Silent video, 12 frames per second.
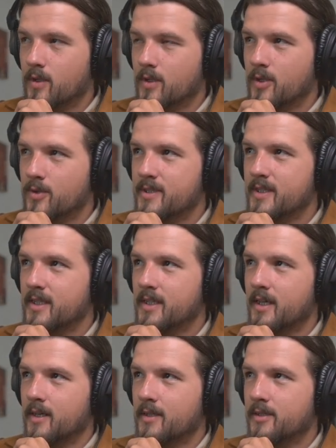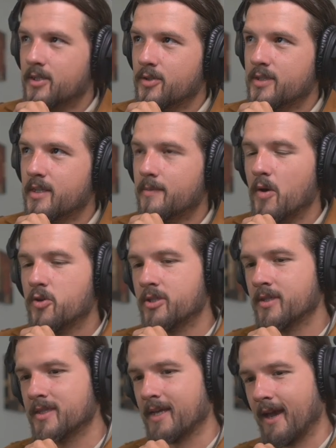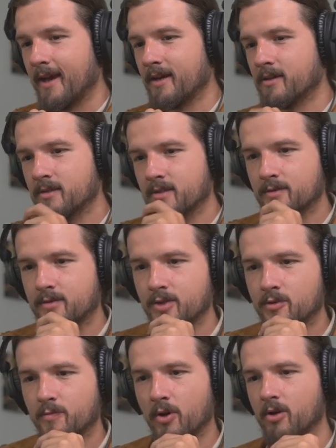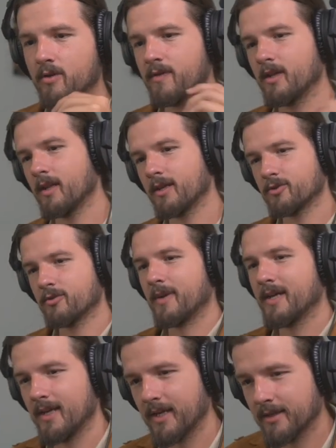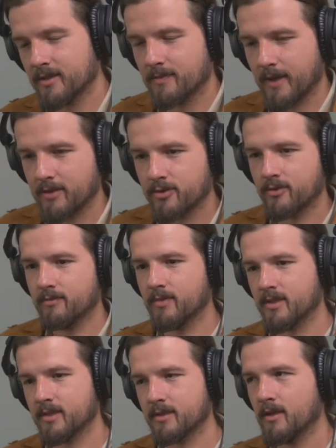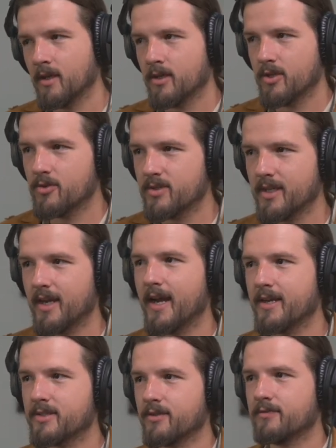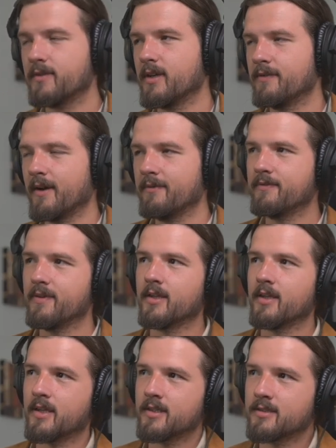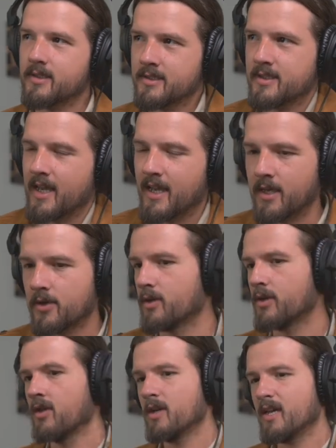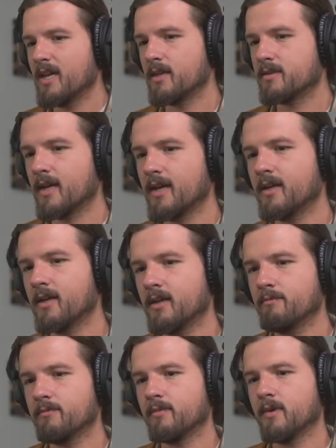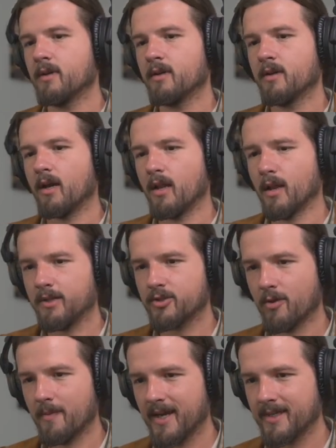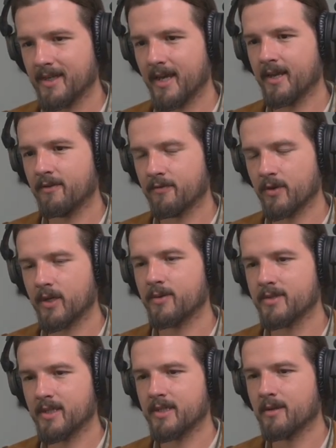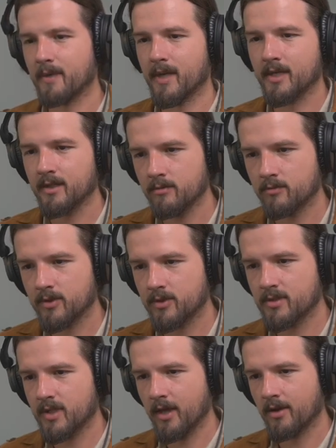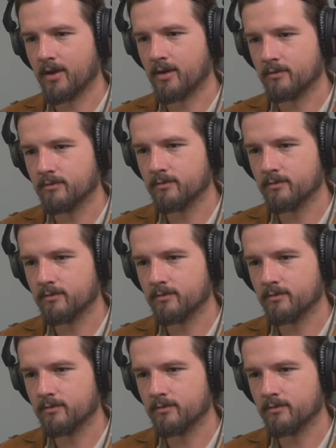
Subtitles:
do you see emotions as just part of the electromagnetic spectrum? Do you see it as if I'm feeling like, let's say, anger, is that a electromagnetic frequency in the body, would you say, or no?